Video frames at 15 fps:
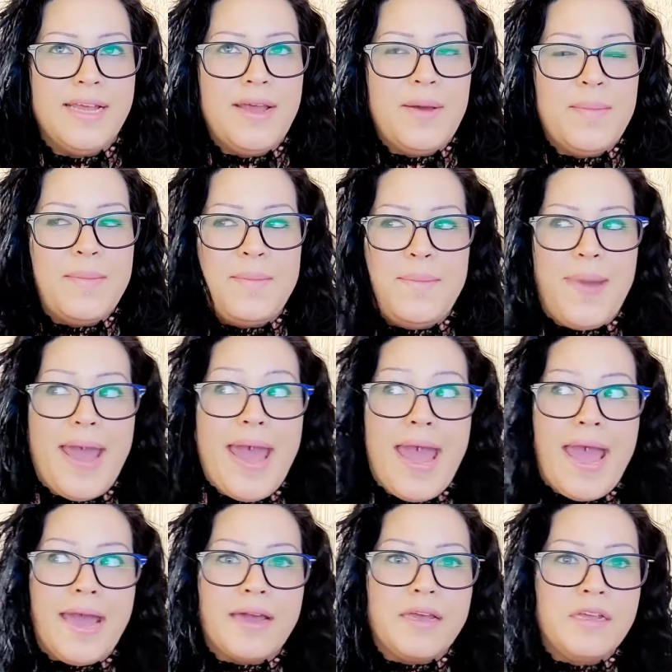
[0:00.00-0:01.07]

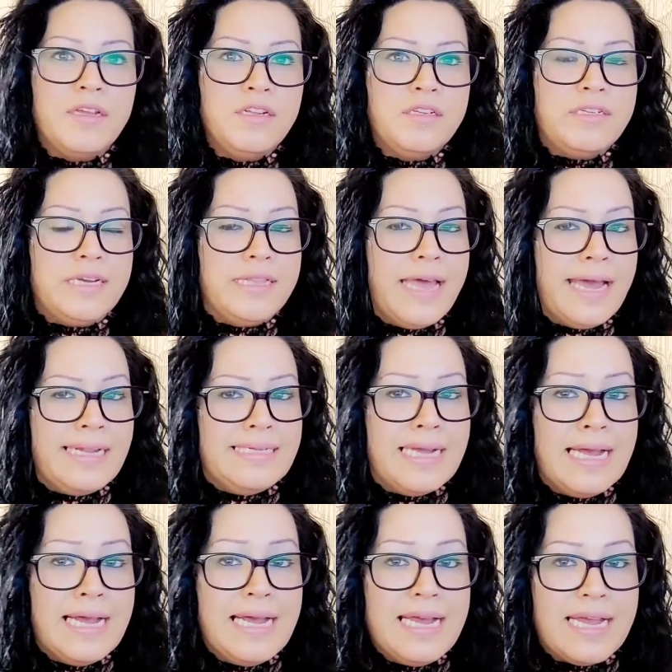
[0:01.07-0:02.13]
back to that
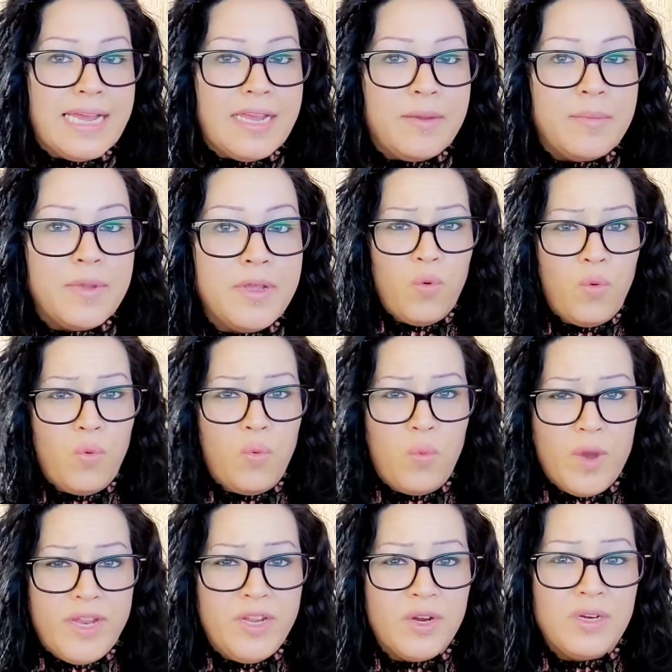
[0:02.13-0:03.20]
time
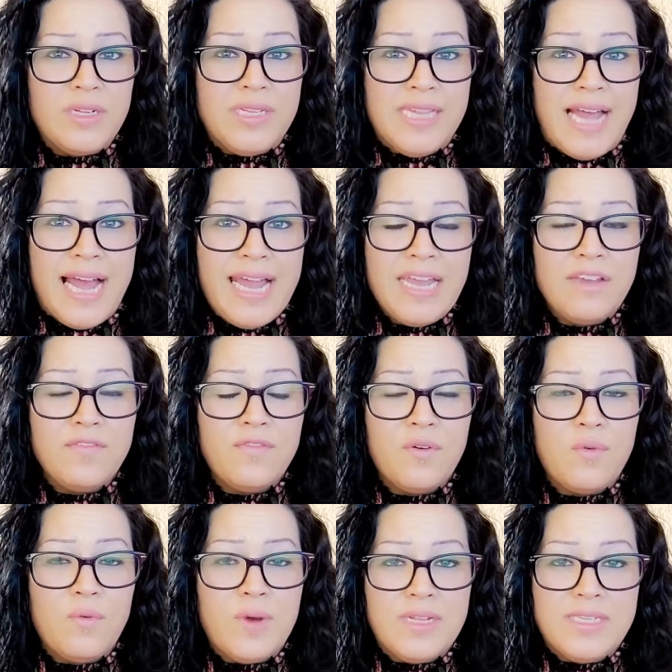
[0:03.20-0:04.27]
when your life
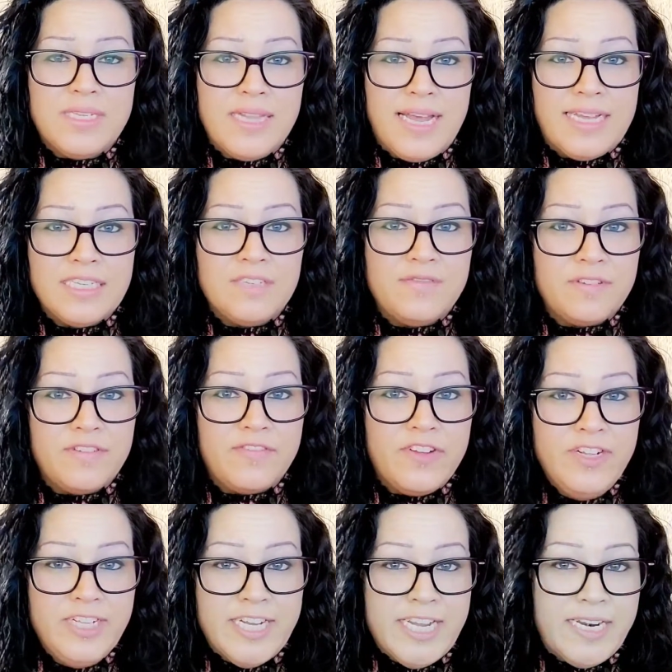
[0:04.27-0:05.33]
was less
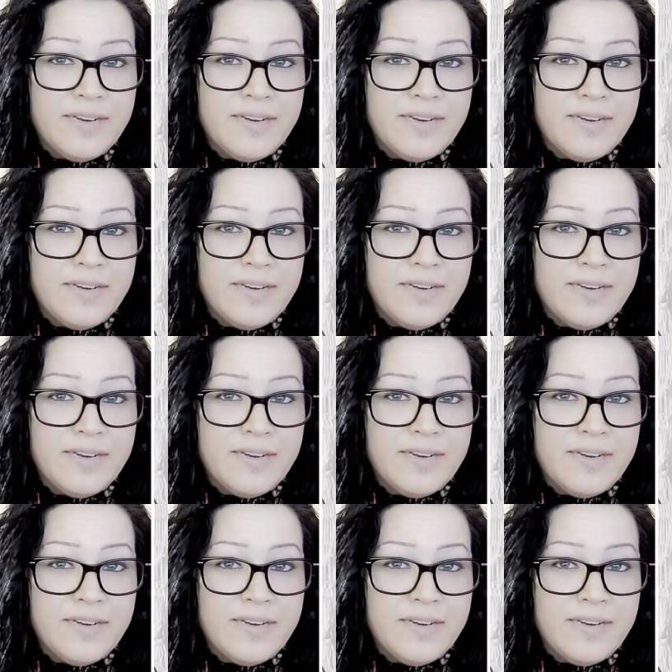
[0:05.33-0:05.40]
fulfilling.